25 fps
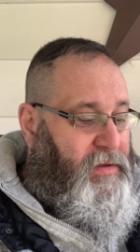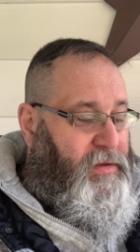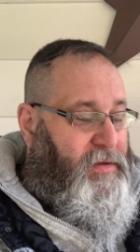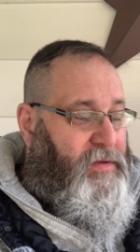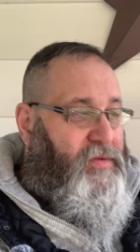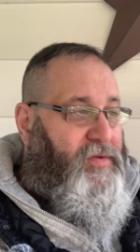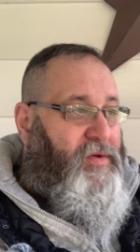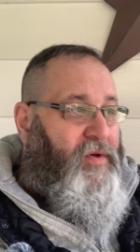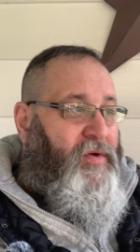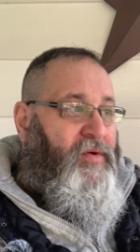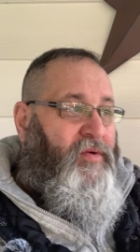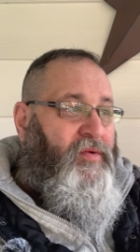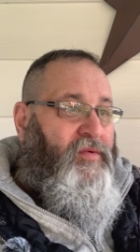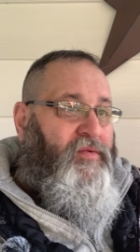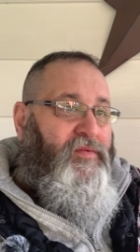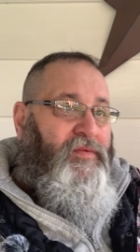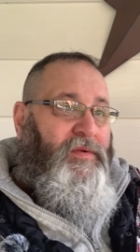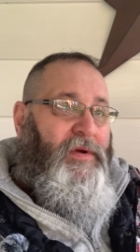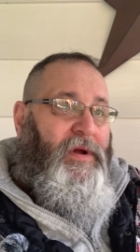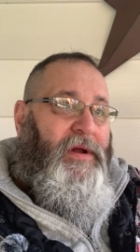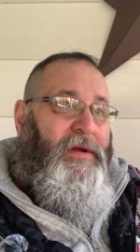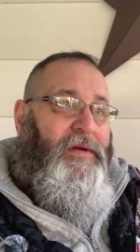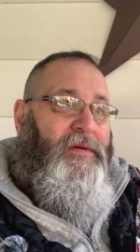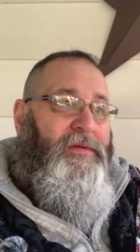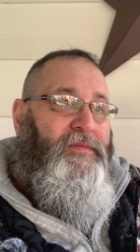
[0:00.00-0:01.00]
So
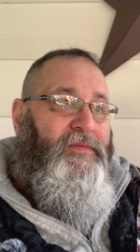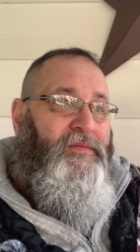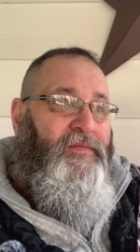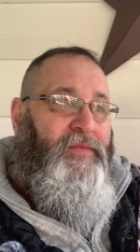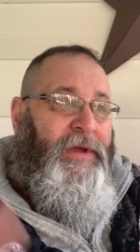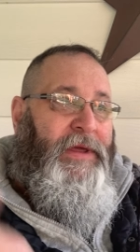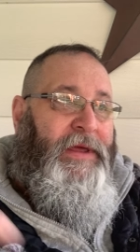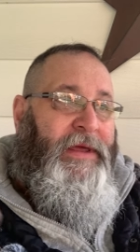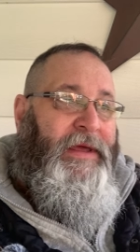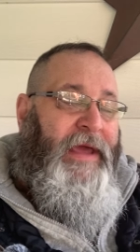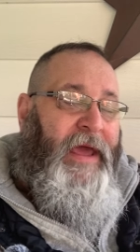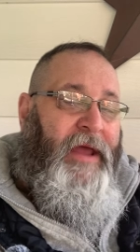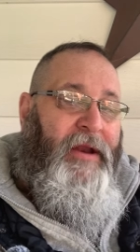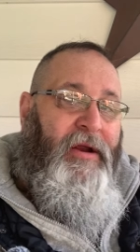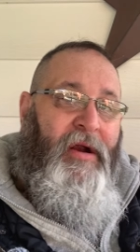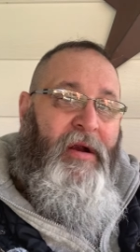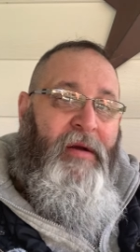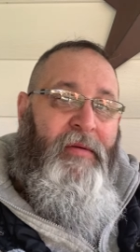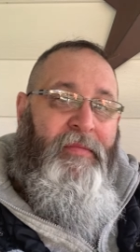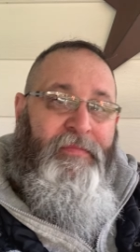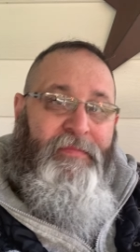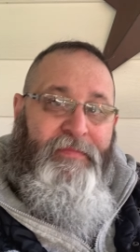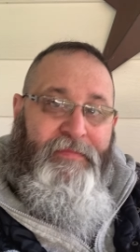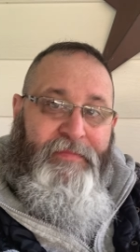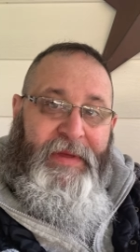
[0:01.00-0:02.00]
we get
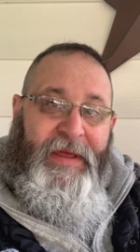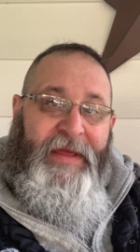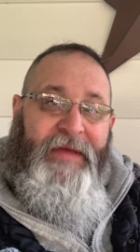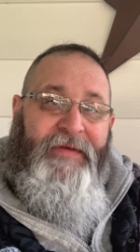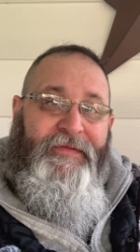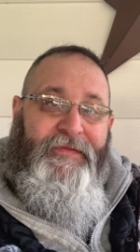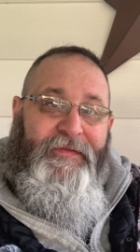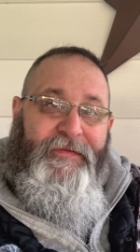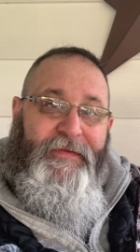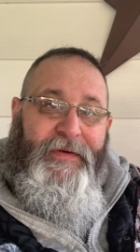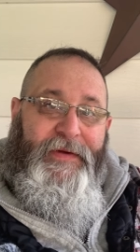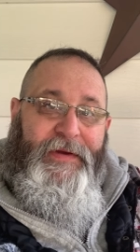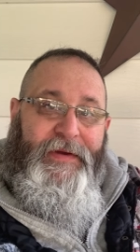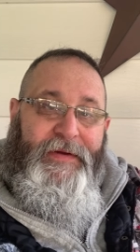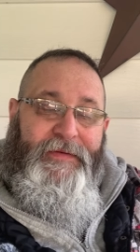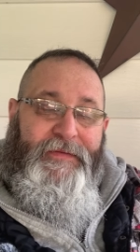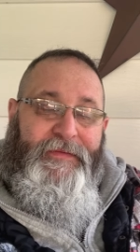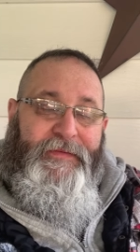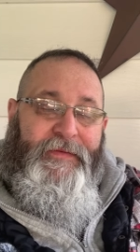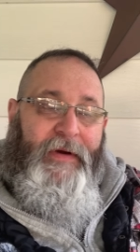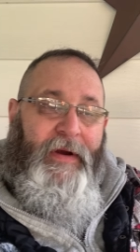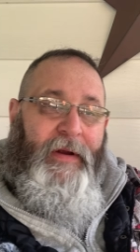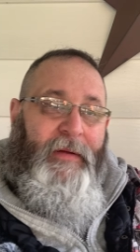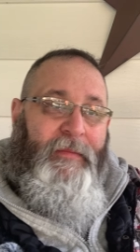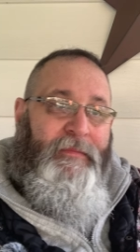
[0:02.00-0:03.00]
our beef
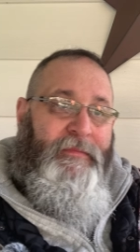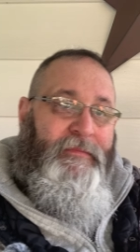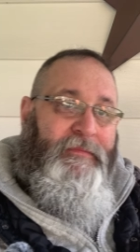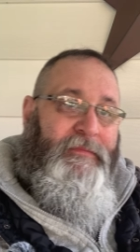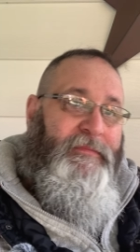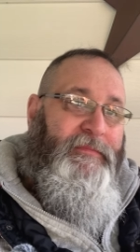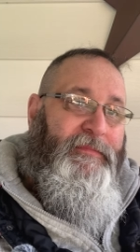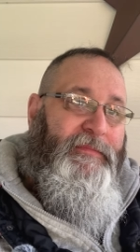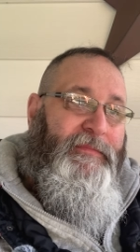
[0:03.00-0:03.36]
from